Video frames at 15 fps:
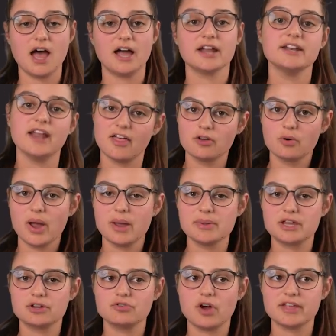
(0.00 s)
Another way we
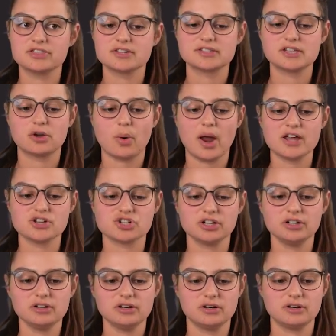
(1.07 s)
can write this equation
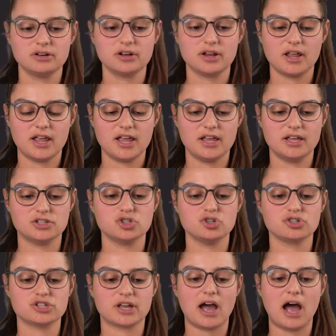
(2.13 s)
is
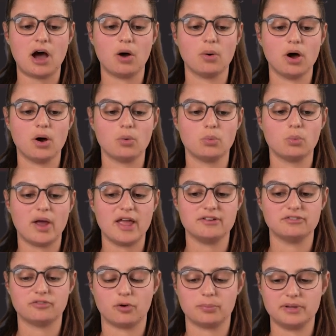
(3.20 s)
using our
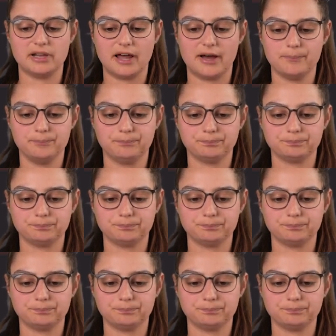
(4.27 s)
wave formula.